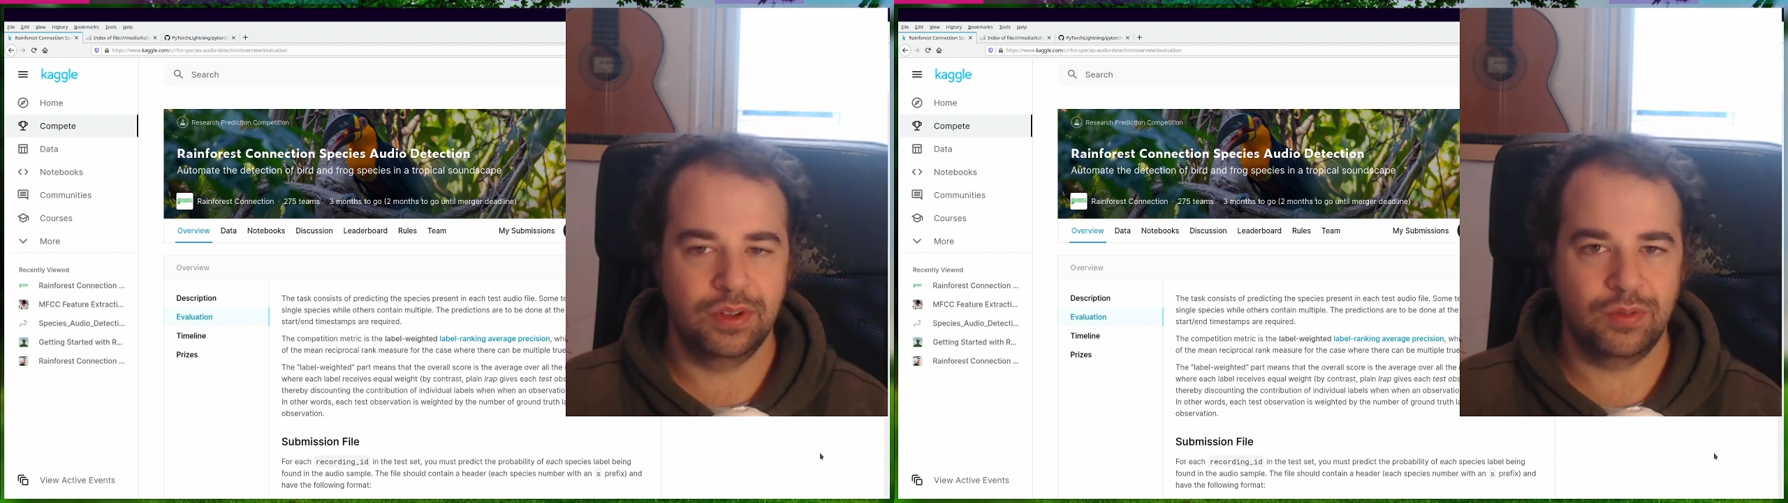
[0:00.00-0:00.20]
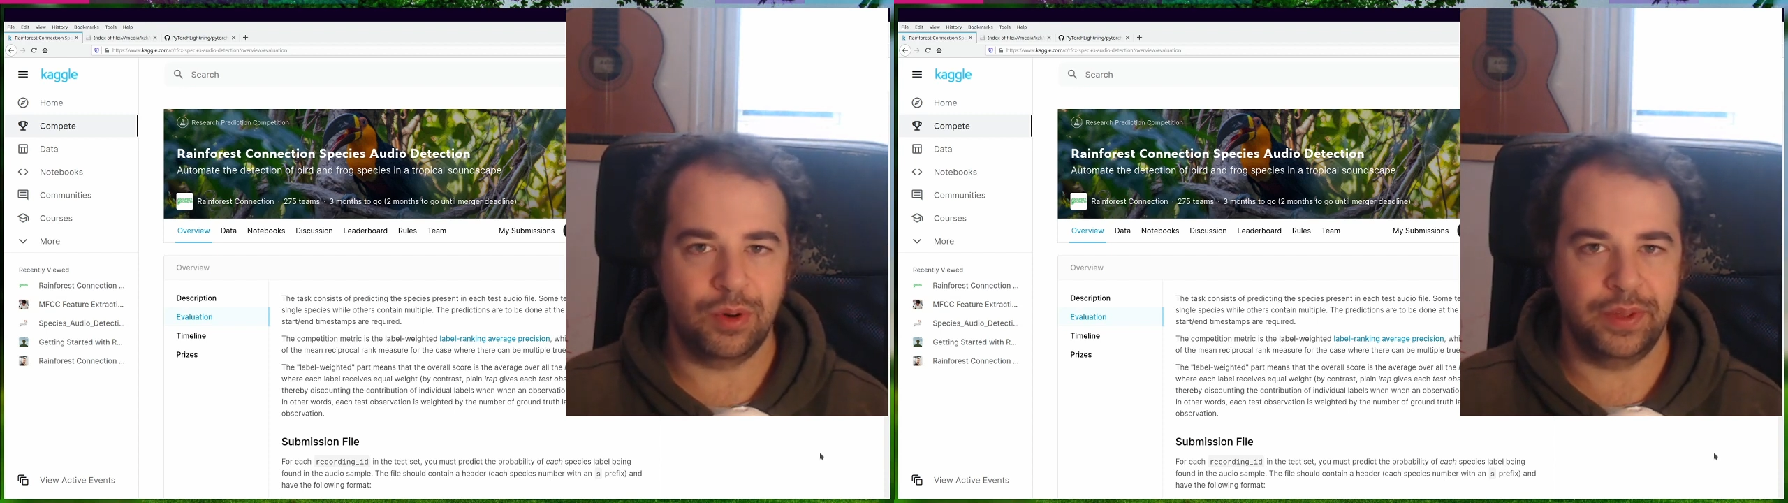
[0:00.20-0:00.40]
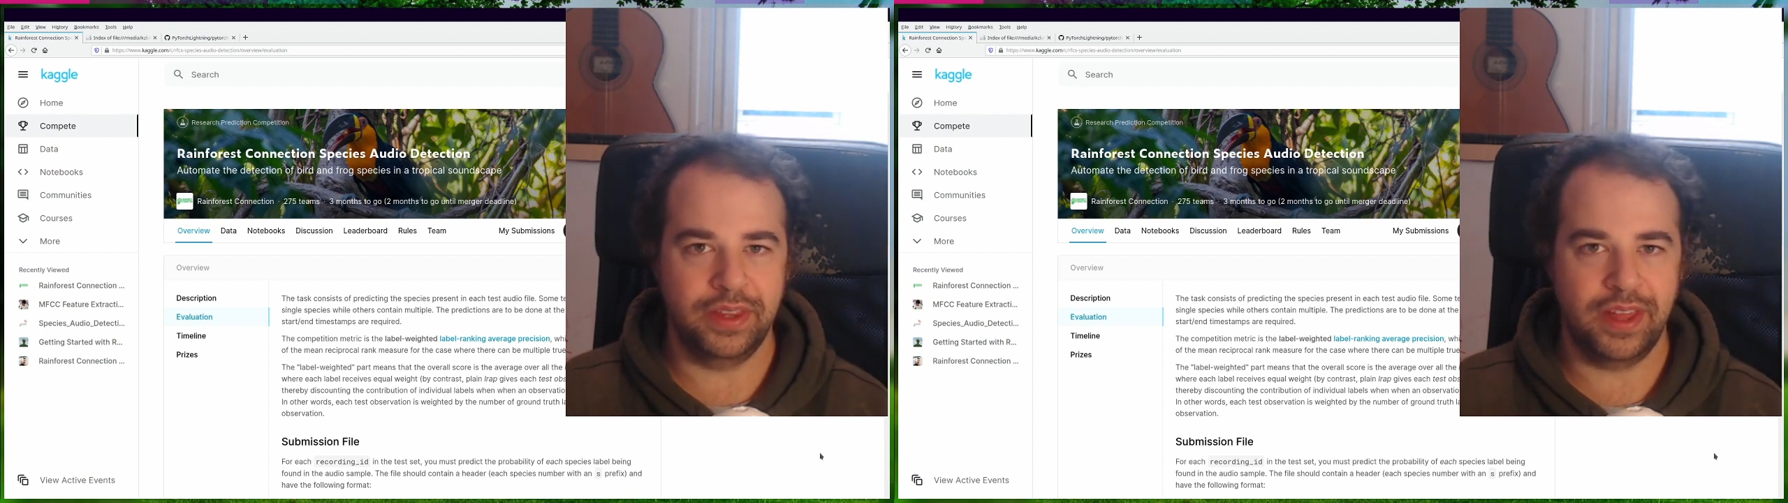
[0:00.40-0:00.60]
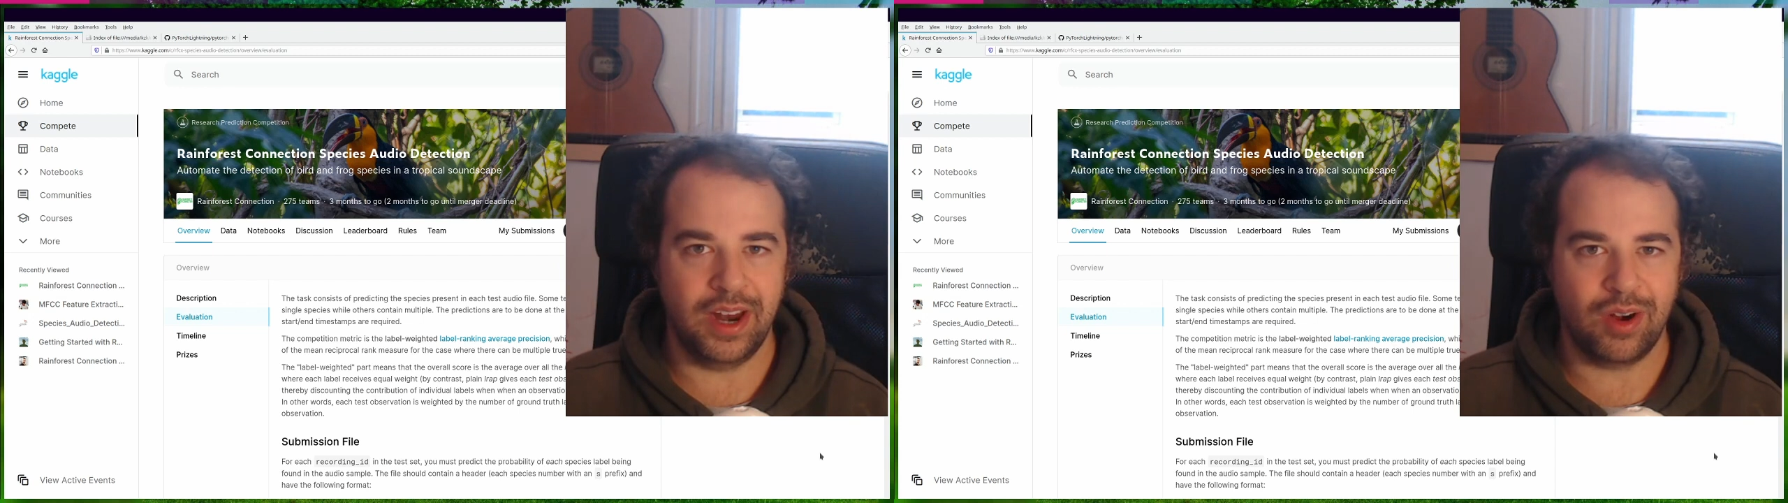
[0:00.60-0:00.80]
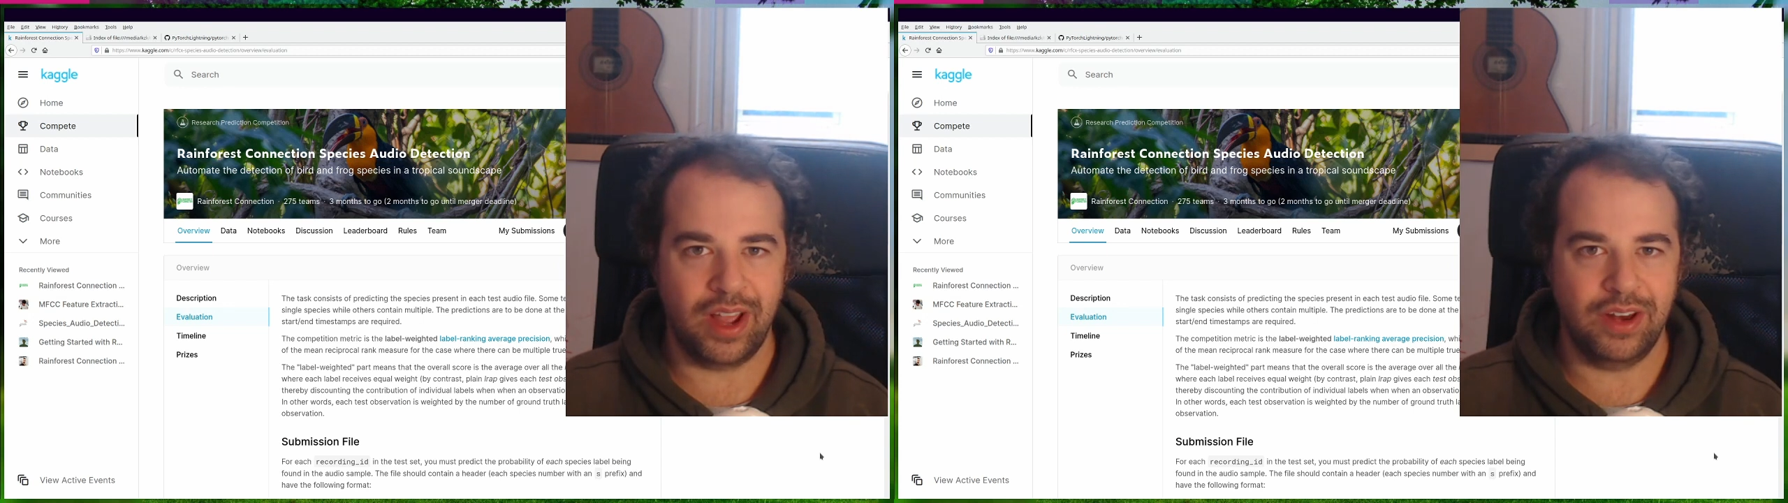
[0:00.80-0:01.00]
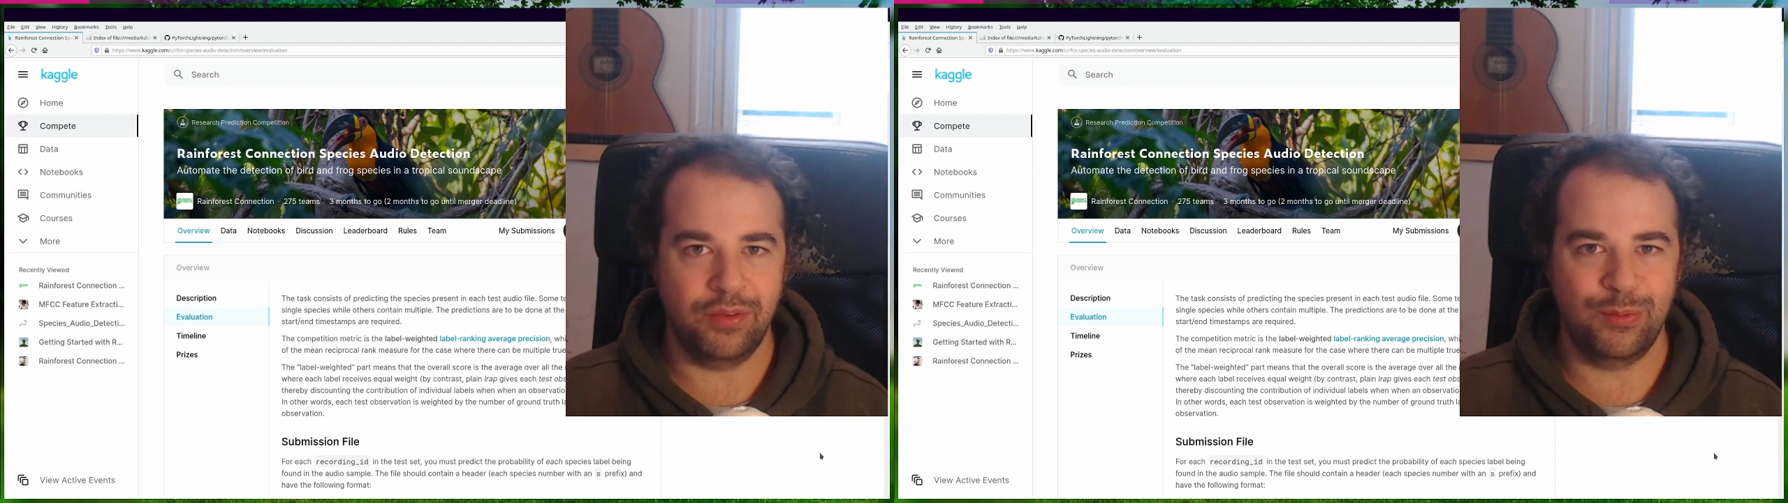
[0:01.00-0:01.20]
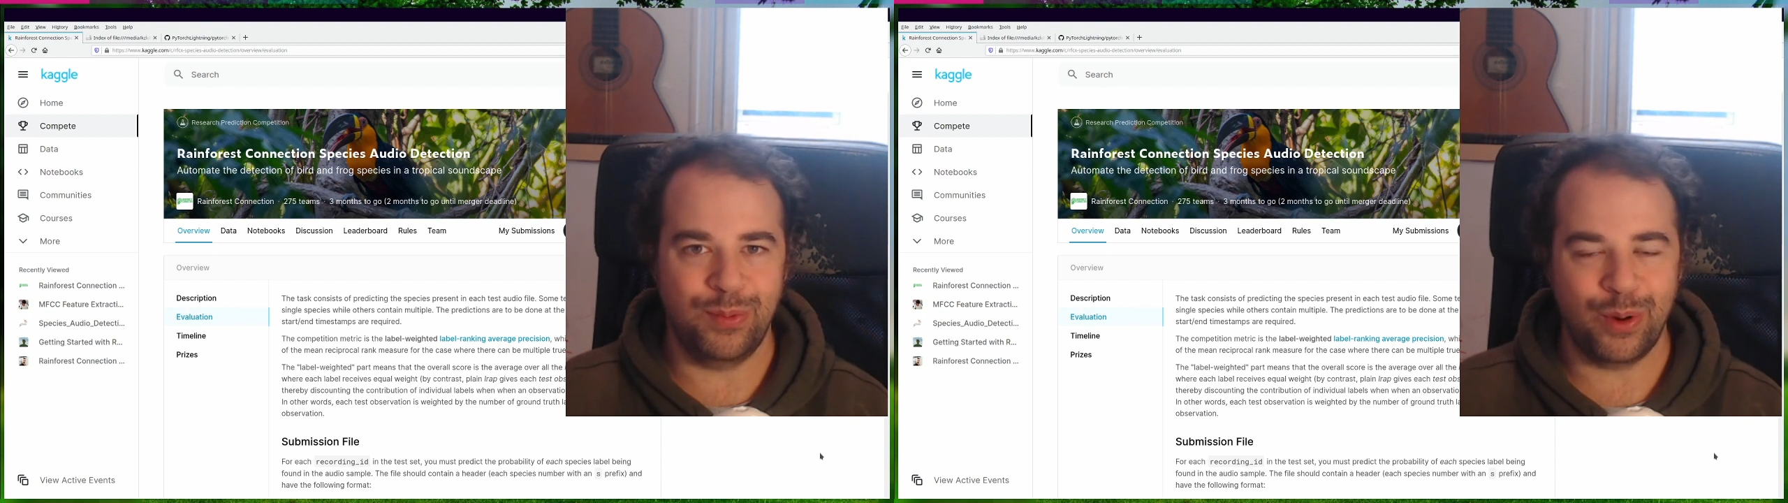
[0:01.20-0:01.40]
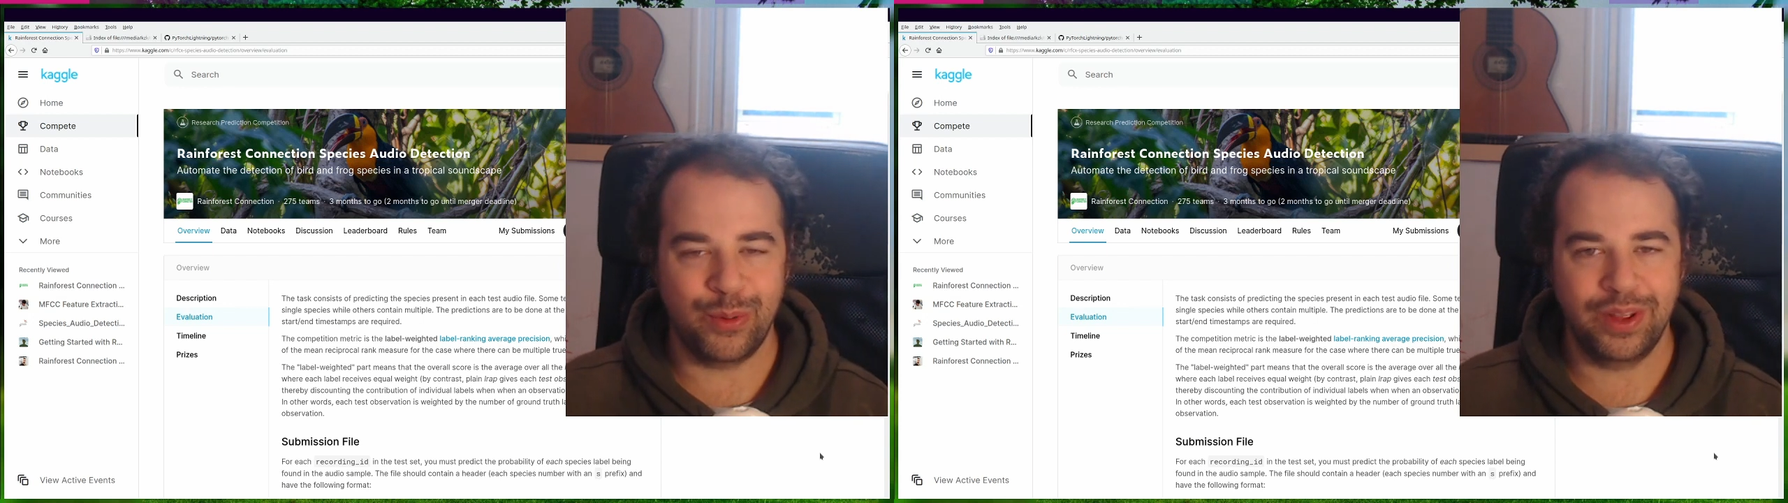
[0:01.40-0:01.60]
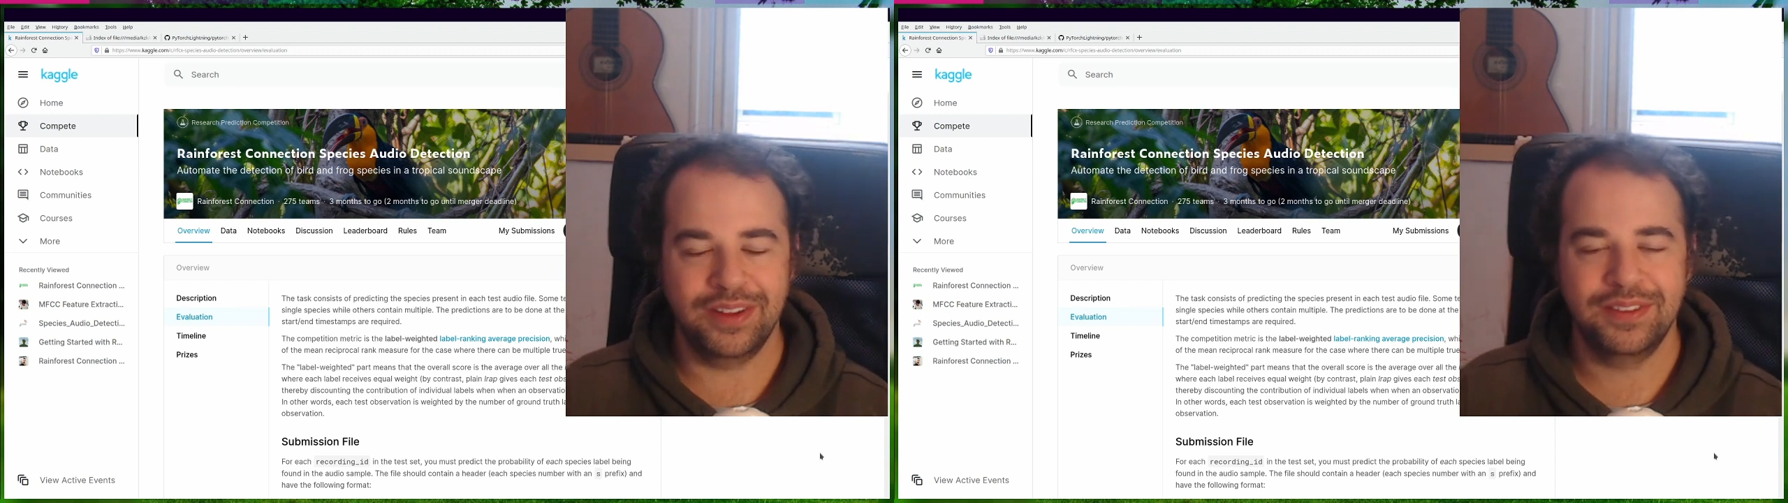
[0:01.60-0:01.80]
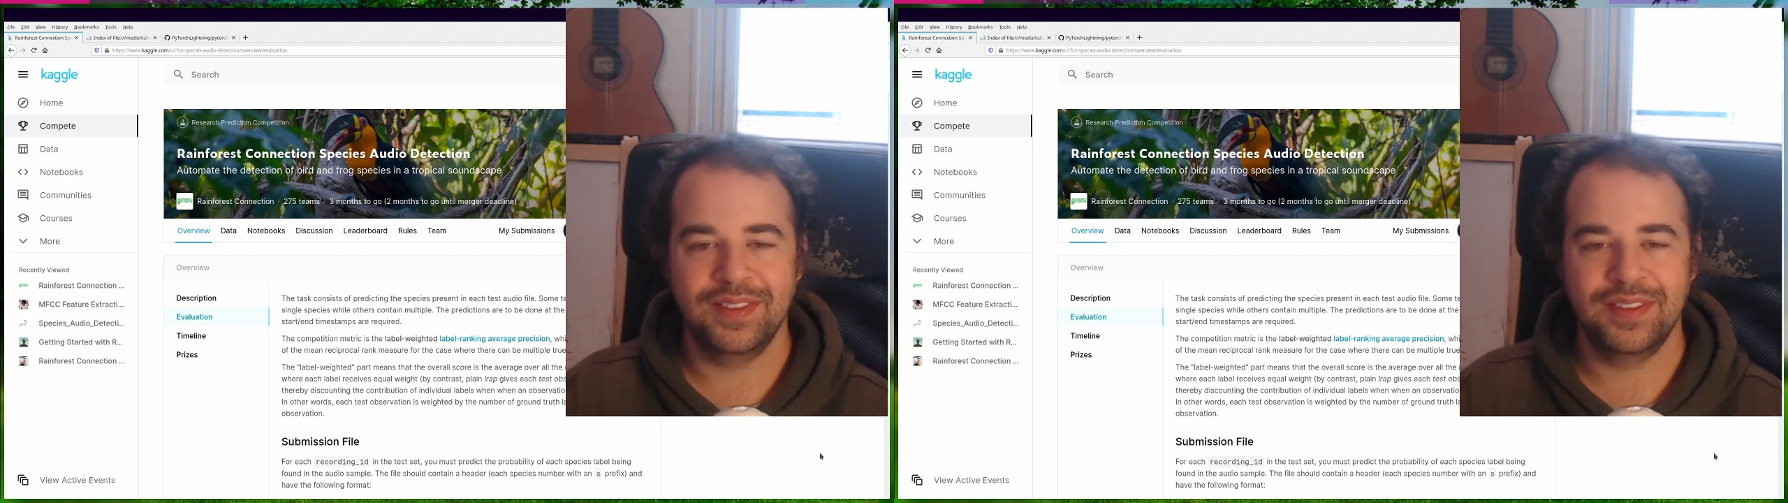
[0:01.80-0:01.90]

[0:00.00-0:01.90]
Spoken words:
for me they are kind of boring.